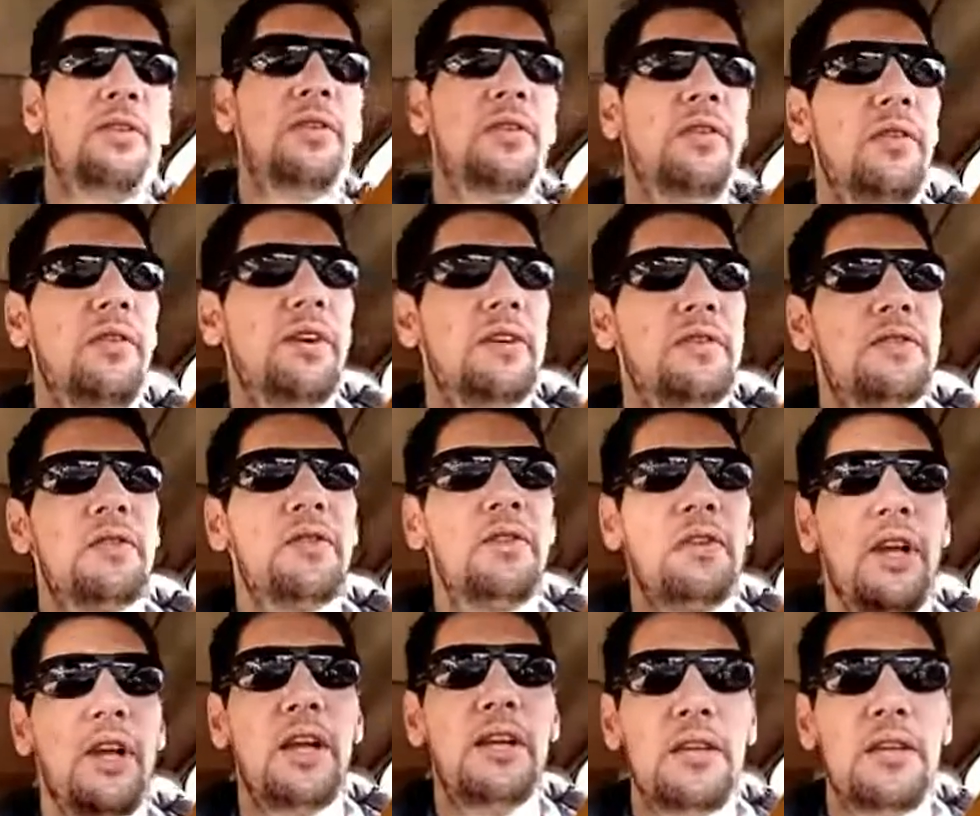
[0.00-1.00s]
Do you think it's a
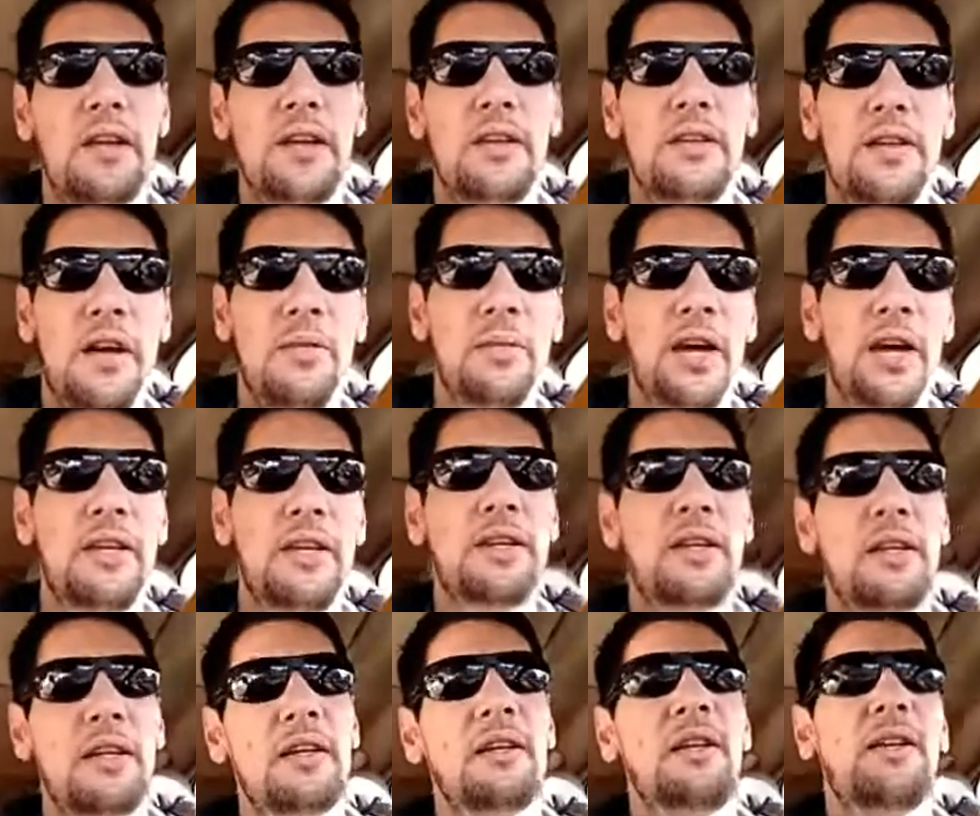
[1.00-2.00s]
good idea, dumb
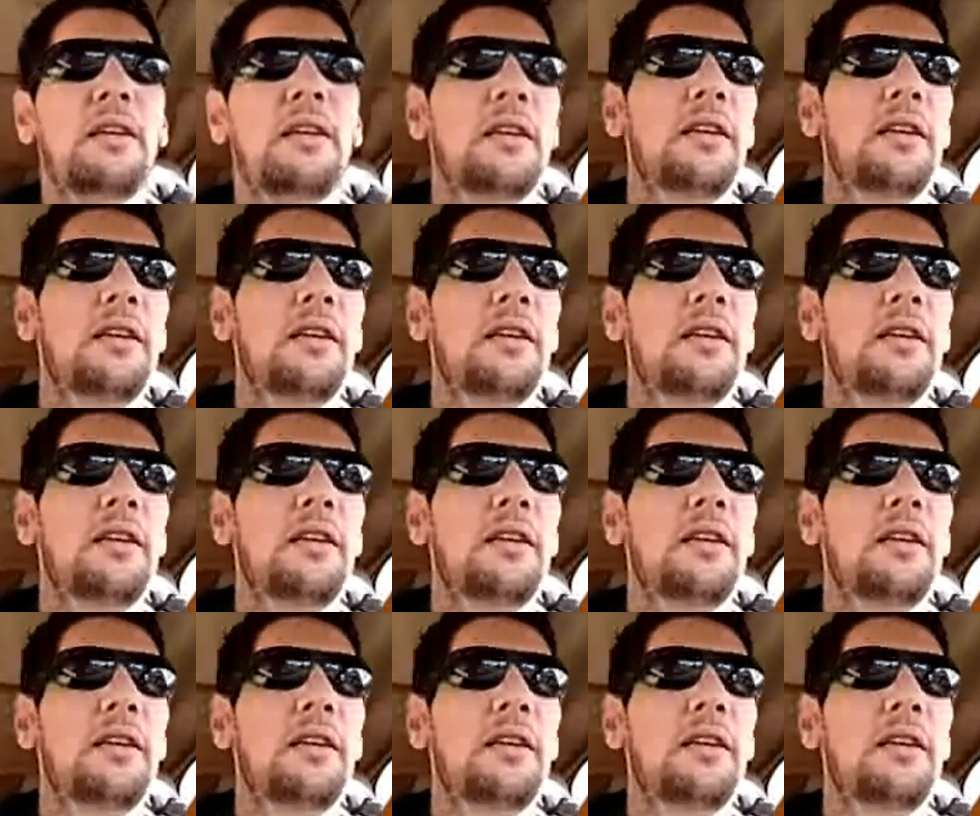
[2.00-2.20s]
idea?